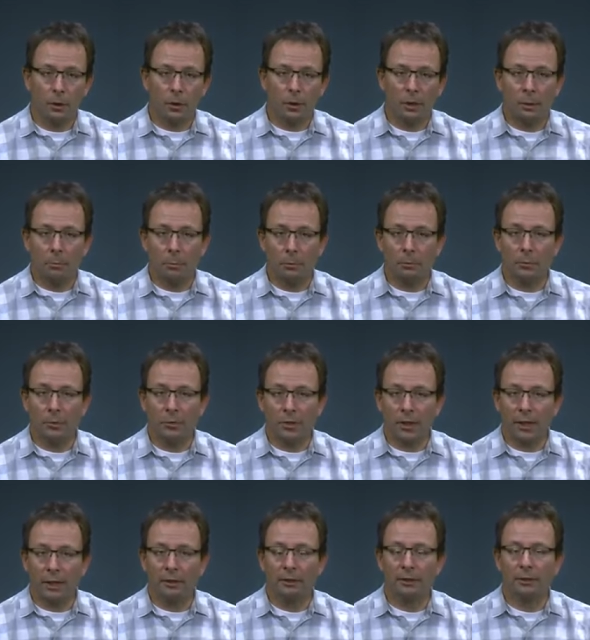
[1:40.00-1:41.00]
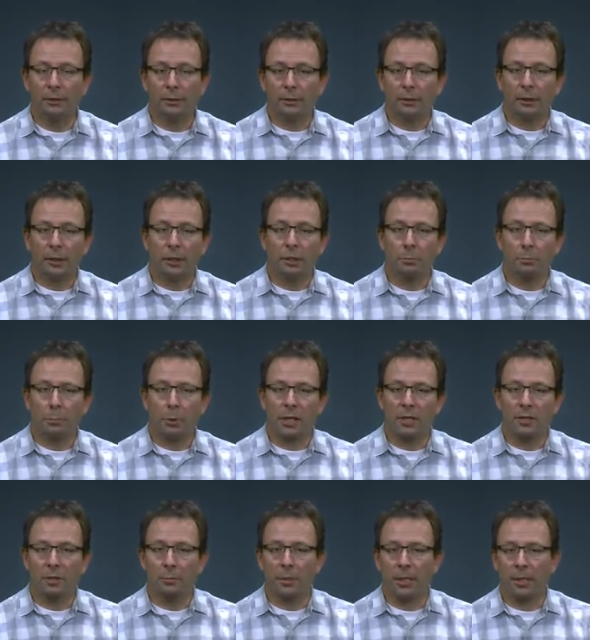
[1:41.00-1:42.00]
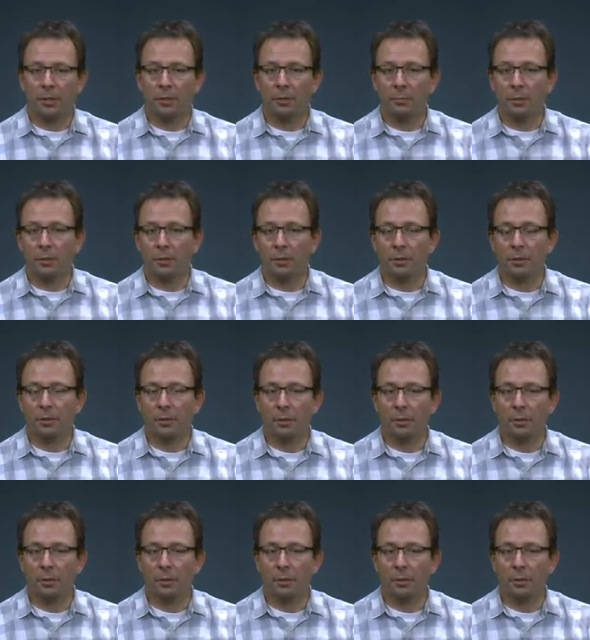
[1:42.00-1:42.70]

Coupled with that is pressure management.